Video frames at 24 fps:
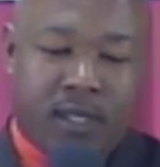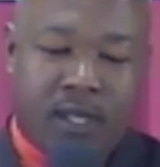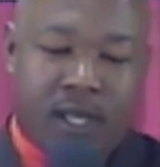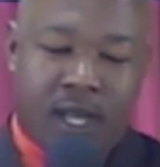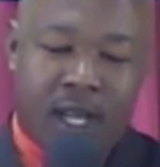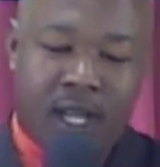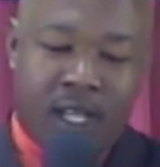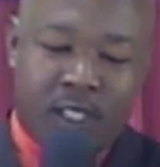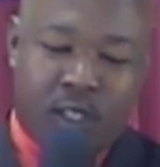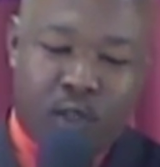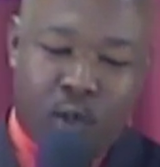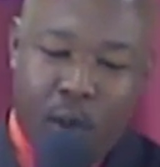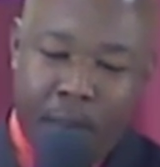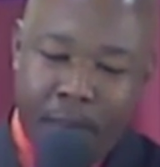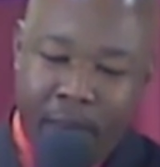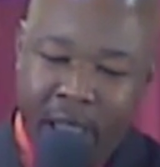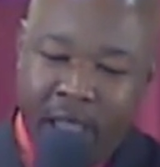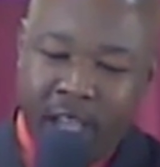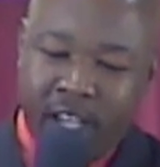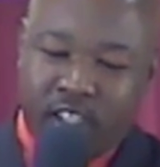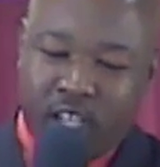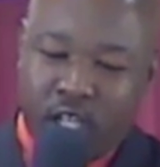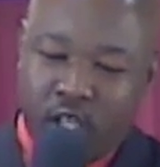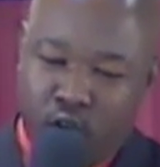And so
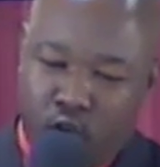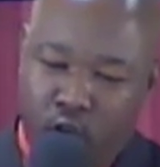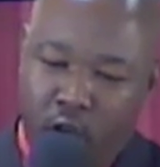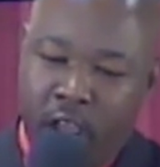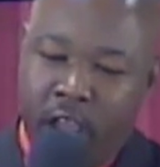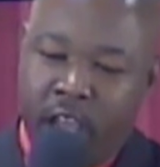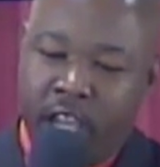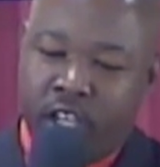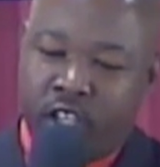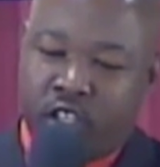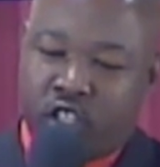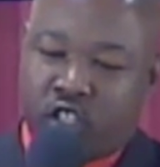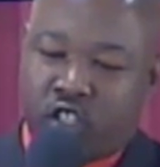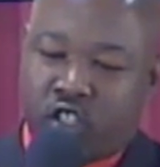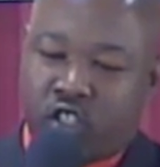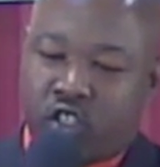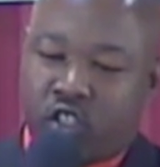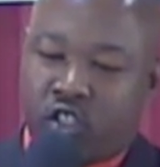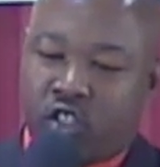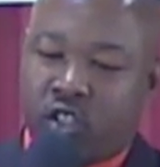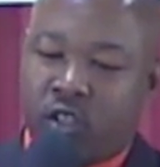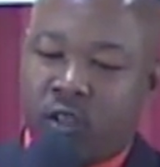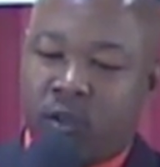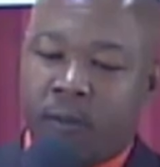amazing
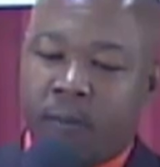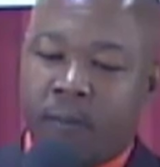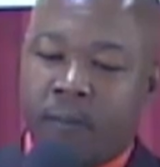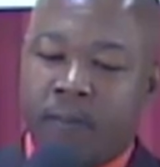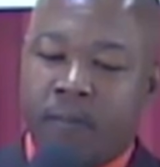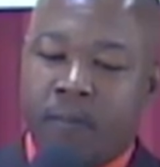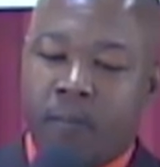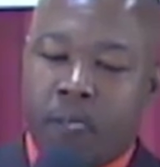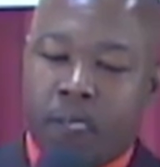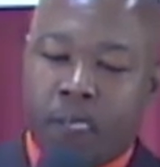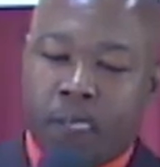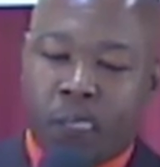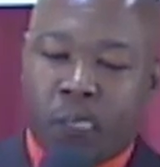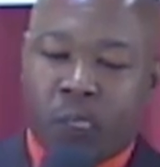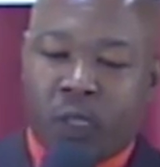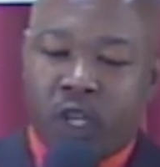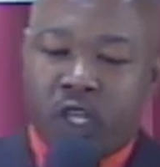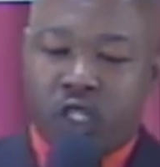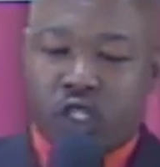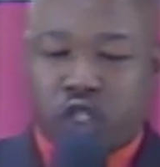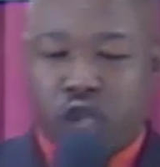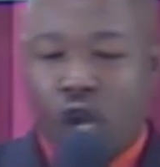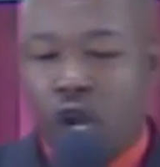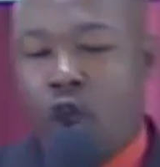grace
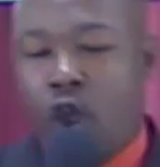shall